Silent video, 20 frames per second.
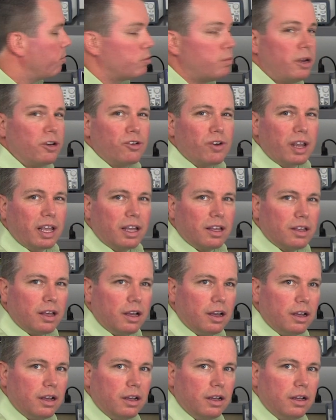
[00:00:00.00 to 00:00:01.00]
was measuring
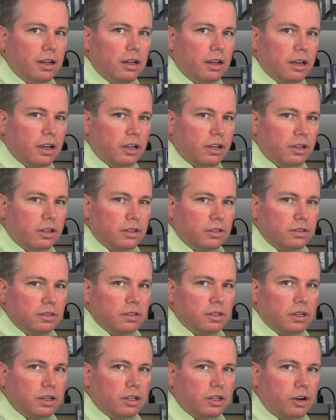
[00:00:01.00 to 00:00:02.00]
a
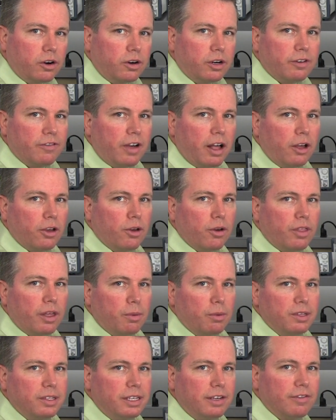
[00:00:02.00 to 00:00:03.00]
current value
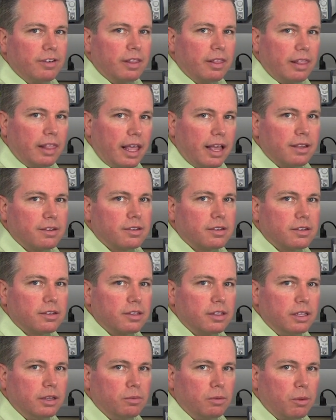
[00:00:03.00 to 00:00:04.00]
that was even less
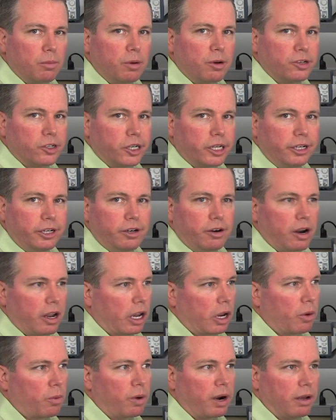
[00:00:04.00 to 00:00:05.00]
than what we're measuring here,
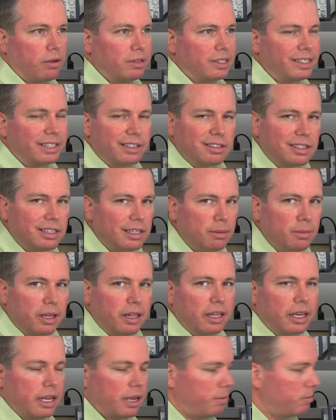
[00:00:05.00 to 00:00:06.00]
like around 60
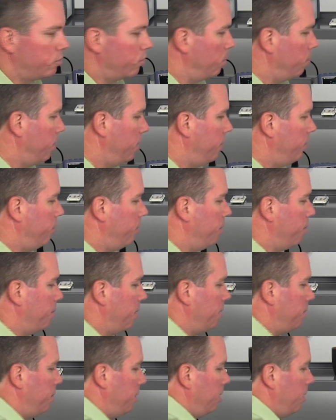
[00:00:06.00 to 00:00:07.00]
milliamps or whatever it
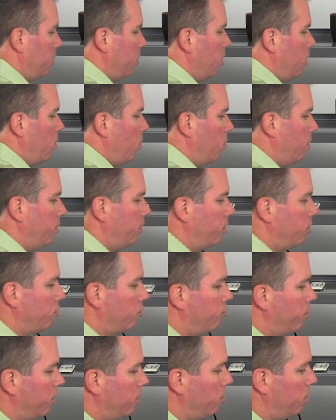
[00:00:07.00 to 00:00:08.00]
might be, one
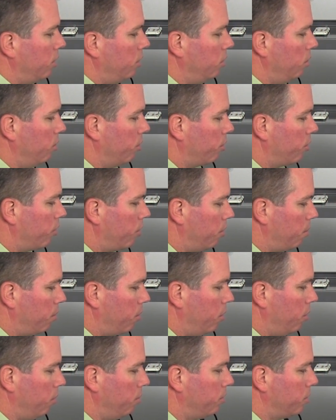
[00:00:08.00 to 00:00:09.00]
little trick you can do with current
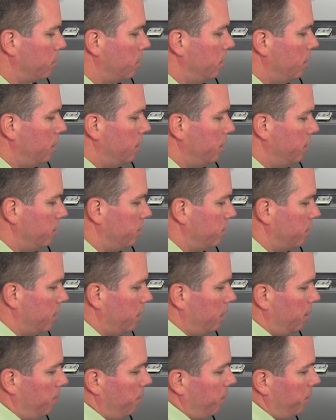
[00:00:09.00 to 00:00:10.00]
probes is
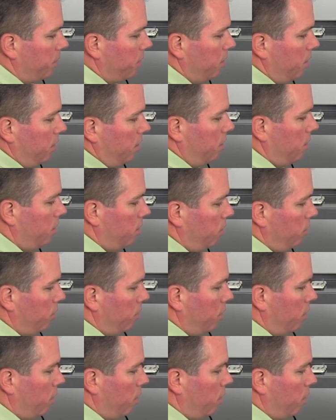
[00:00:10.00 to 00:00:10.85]
you